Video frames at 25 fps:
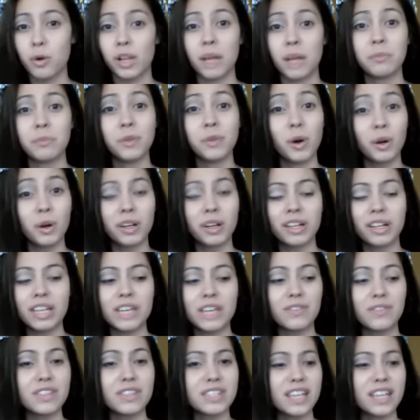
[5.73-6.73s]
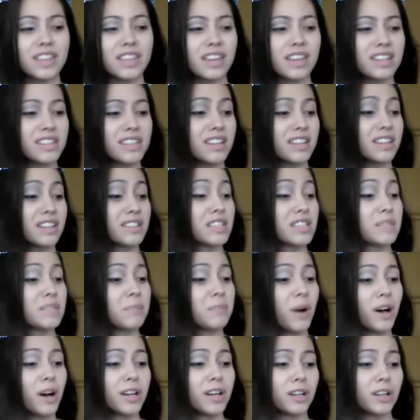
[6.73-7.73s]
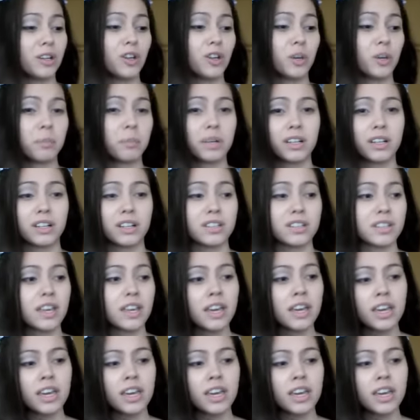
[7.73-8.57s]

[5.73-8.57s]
I'm not going to even say that it's an inspired look because